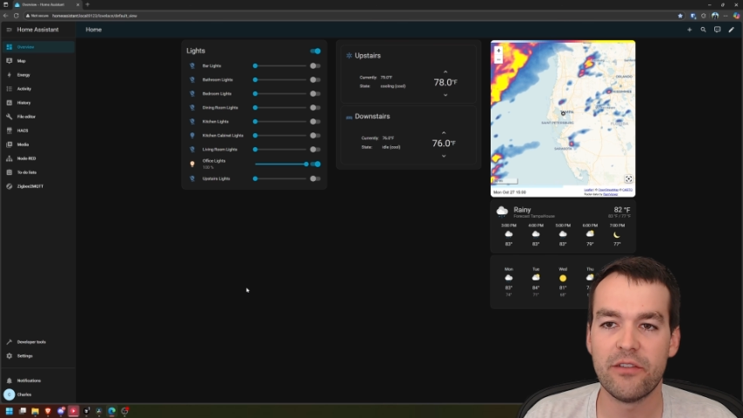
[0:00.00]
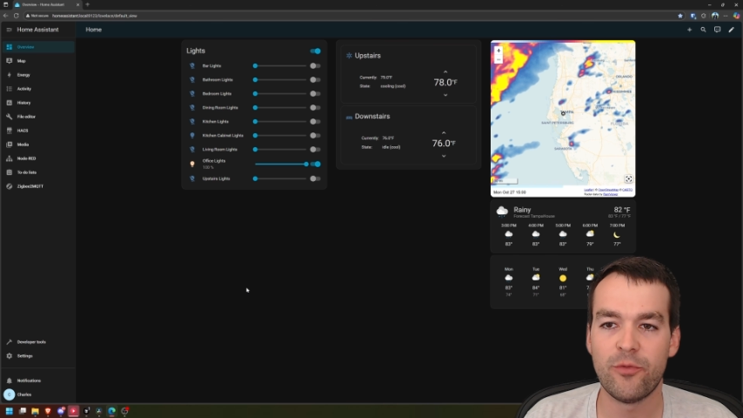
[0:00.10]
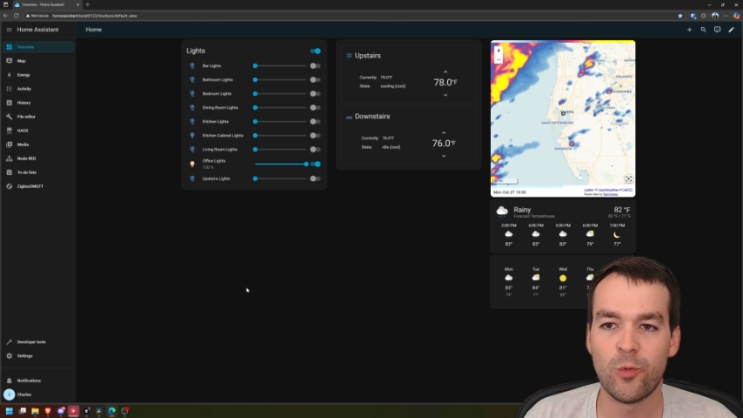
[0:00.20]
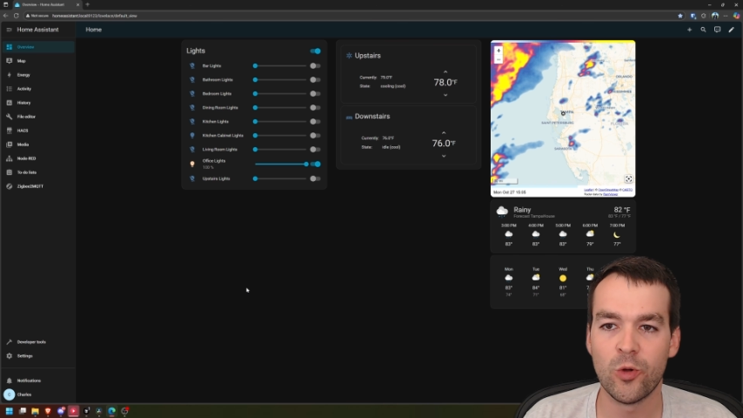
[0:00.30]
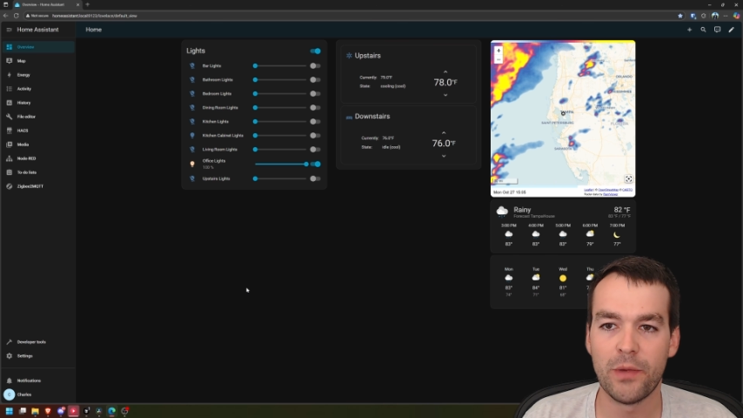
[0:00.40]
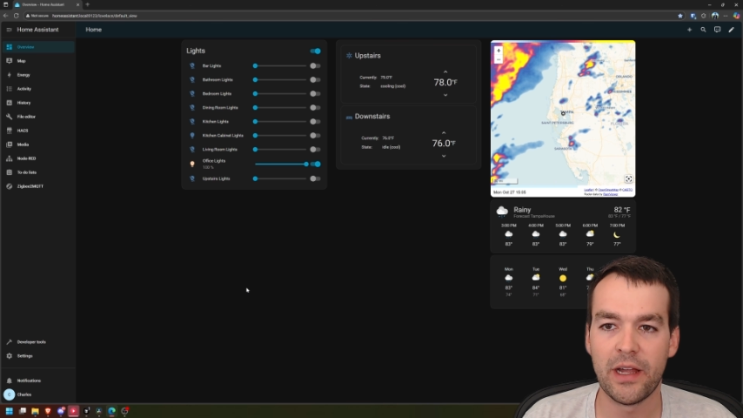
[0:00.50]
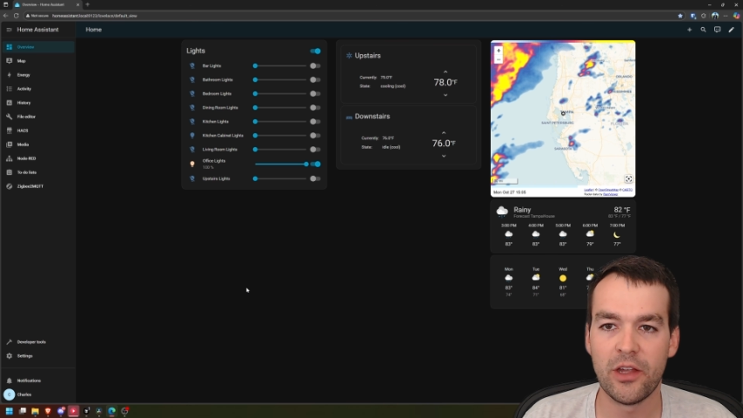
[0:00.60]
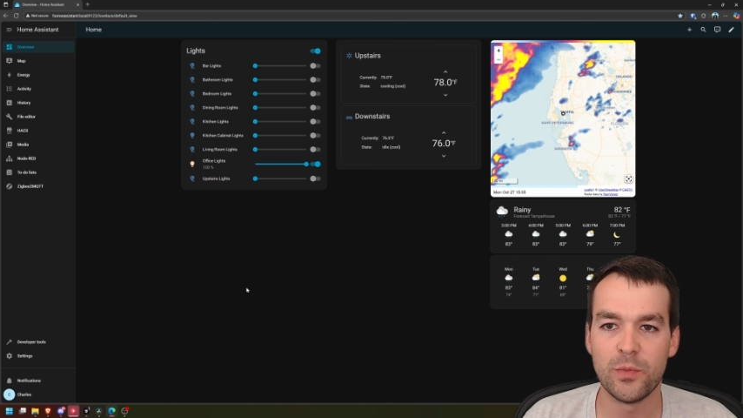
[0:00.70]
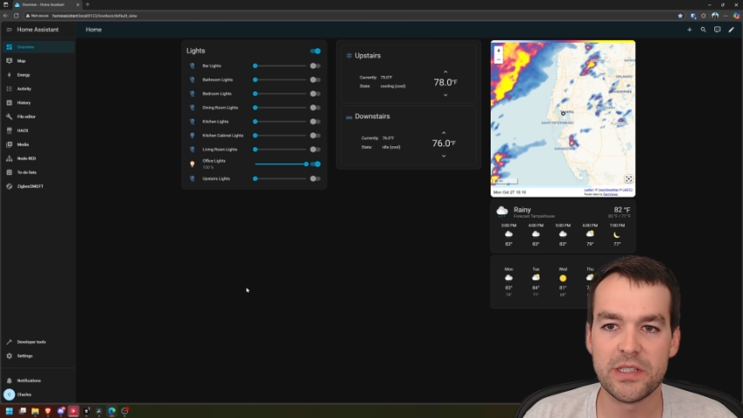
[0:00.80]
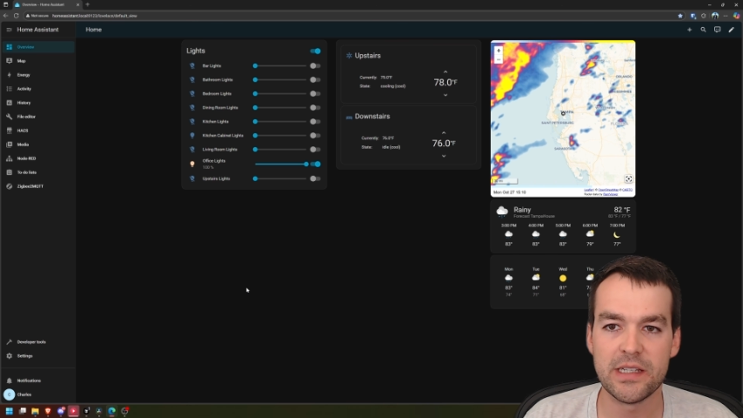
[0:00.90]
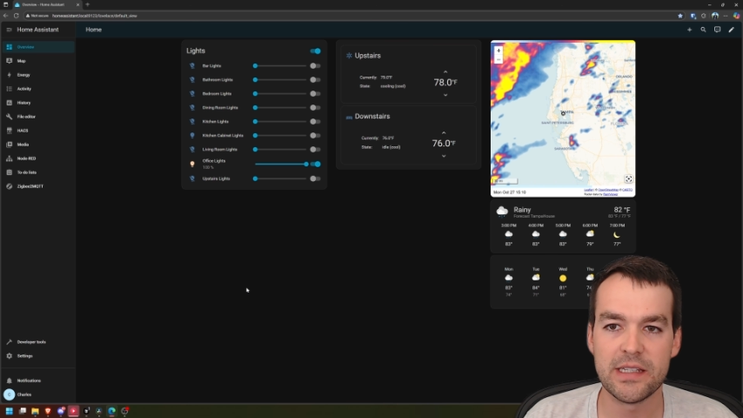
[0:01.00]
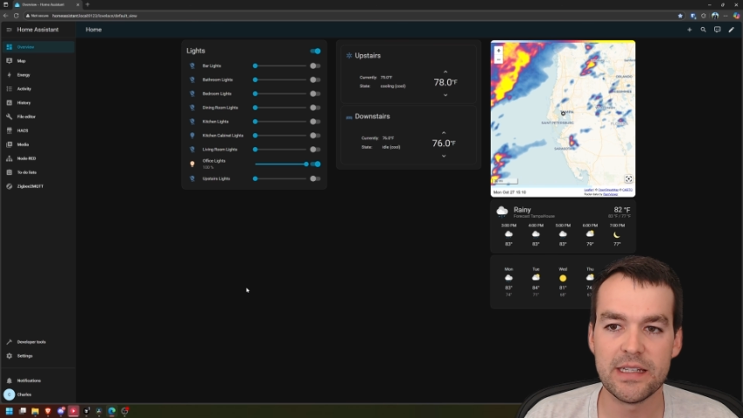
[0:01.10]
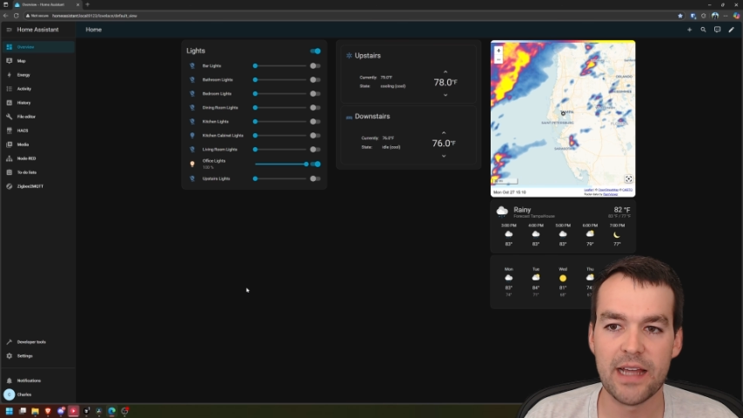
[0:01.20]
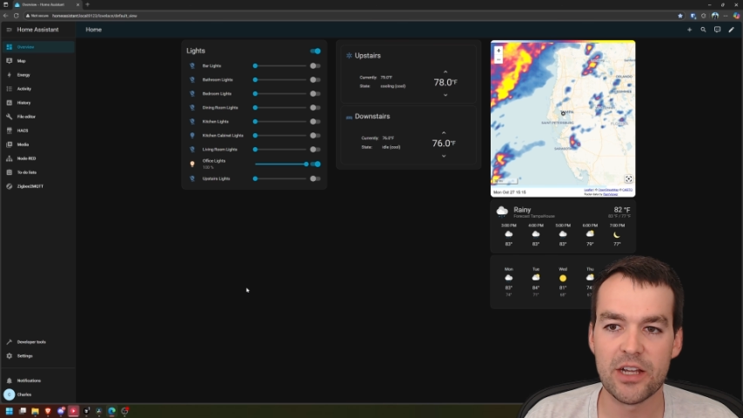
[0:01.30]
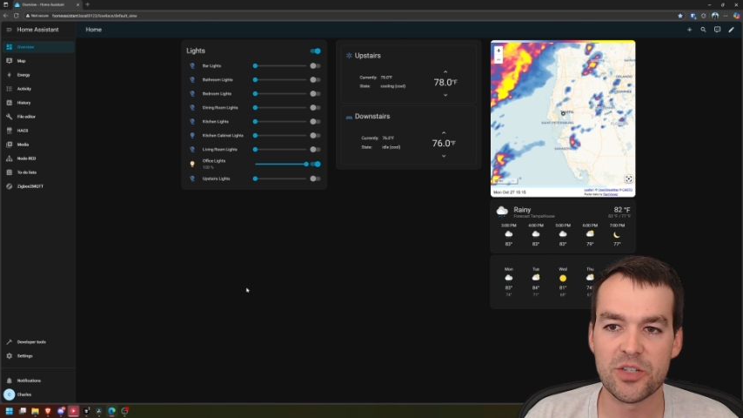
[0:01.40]
for my Home
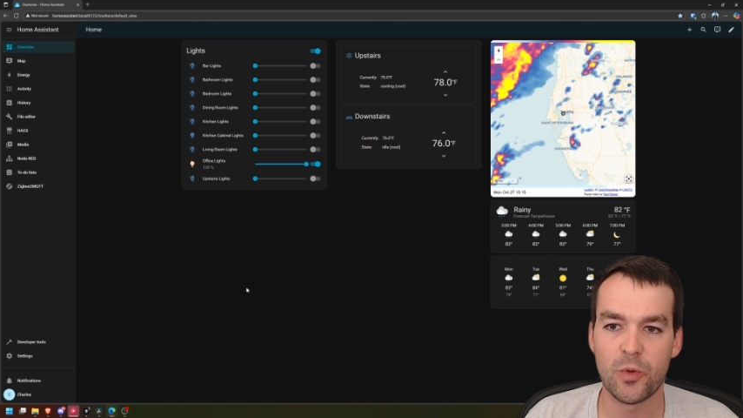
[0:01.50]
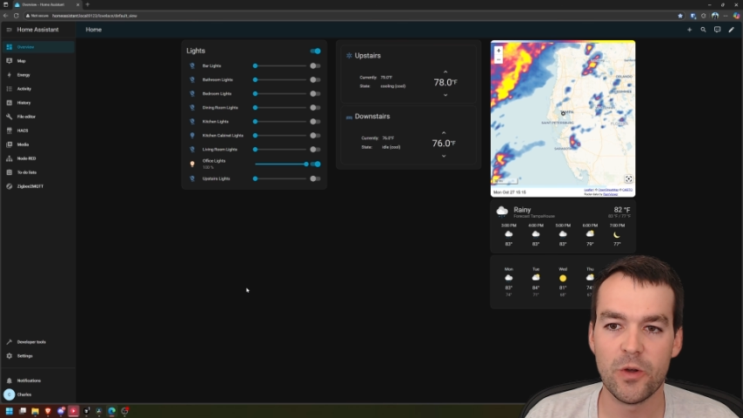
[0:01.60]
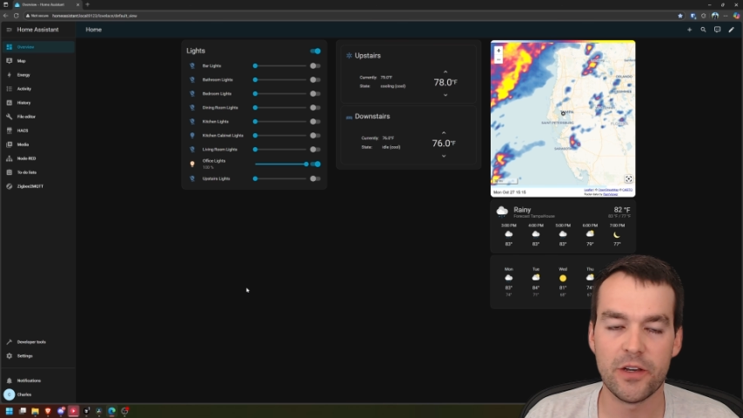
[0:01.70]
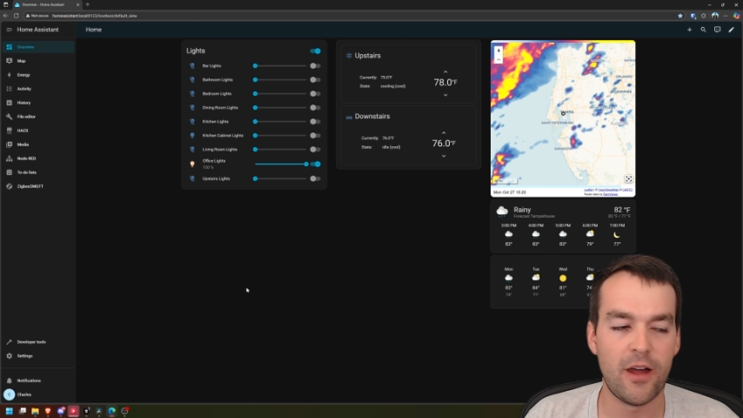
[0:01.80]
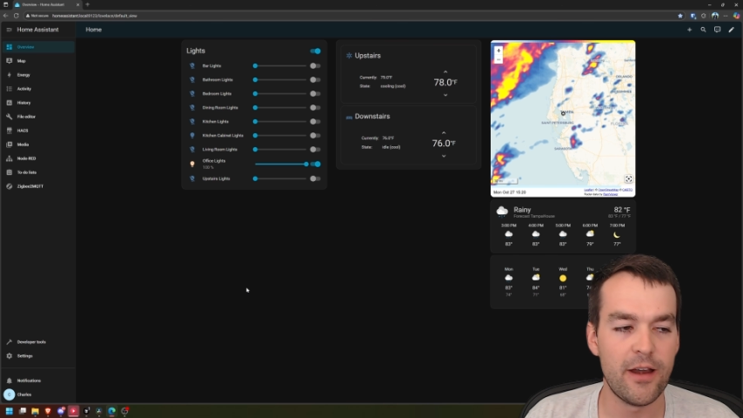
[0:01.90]
Assistant dashboard and